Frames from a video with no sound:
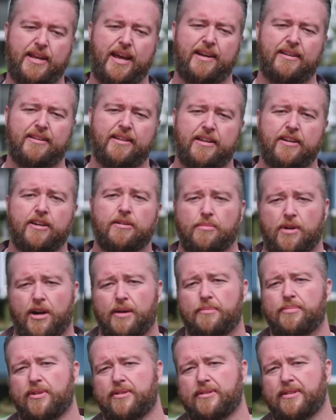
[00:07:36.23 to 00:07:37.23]
know Natalie and
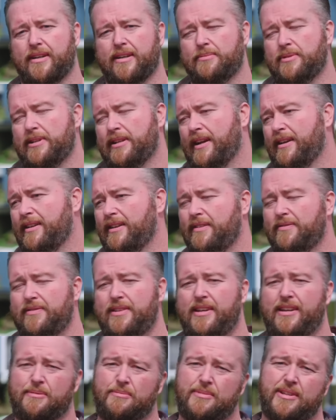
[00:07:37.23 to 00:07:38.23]
her mom both love me and I
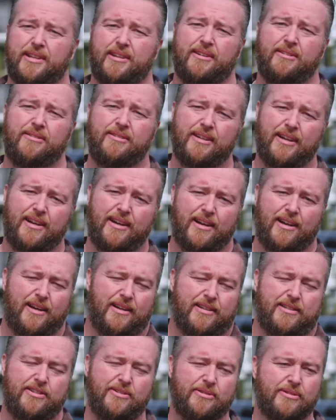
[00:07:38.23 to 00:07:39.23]
love them. You know,
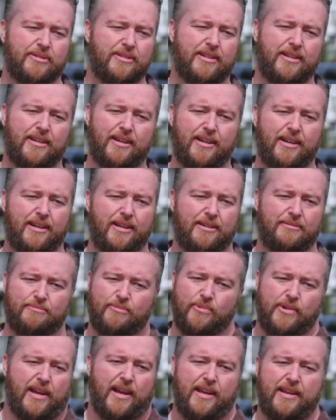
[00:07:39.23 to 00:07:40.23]
I, I do.
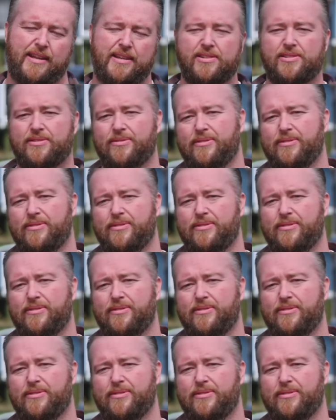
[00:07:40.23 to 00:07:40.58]
Um, we got